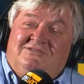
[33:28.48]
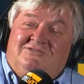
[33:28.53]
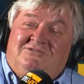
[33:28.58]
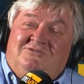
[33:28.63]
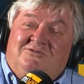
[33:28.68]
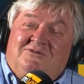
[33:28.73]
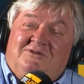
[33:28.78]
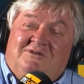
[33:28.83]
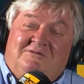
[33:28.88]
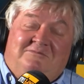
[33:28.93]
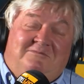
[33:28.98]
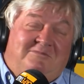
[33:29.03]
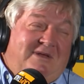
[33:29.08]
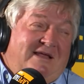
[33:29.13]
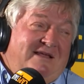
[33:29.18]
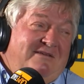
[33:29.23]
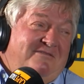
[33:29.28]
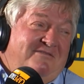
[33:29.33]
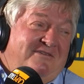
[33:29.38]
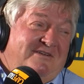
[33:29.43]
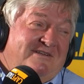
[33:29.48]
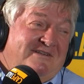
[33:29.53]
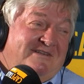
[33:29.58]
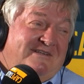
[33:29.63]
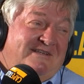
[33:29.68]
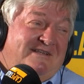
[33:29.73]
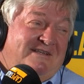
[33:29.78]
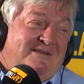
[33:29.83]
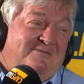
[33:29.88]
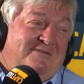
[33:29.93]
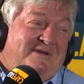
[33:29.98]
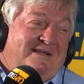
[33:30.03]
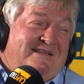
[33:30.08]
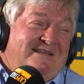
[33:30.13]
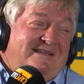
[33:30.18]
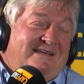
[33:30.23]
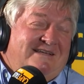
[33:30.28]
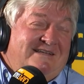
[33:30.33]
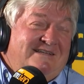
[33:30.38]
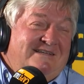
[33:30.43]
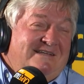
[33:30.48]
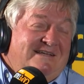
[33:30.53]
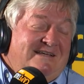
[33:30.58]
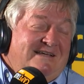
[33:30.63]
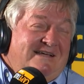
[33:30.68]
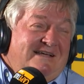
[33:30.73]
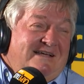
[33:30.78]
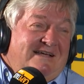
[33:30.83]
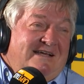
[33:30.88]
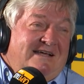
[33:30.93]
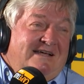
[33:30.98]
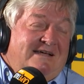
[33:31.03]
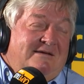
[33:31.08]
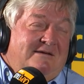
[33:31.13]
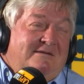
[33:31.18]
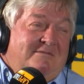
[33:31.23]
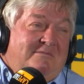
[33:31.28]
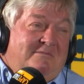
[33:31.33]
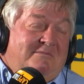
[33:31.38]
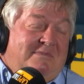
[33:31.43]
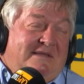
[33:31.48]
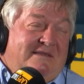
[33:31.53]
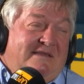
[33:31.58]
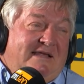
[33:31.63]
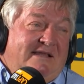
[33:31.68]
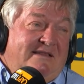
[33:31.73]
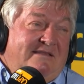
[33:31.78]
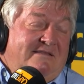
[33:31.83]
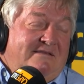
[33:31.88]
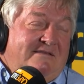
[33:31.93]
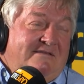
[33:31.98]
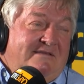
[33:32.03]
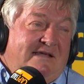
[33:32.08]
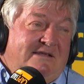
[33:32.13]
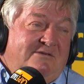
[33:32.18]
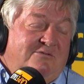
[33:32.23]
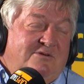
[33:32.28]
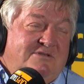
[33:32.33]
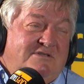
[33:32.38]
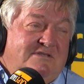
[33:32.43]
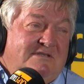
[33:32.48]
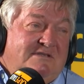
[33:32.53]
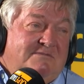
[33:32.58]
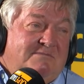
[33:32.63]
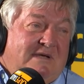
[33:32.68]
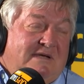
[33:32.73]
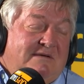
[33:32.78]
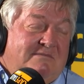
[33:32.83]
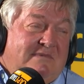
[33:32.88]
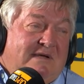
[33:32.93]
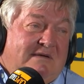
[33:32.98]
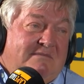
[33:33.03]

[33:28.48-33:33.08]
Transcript: student play field. But that wasn't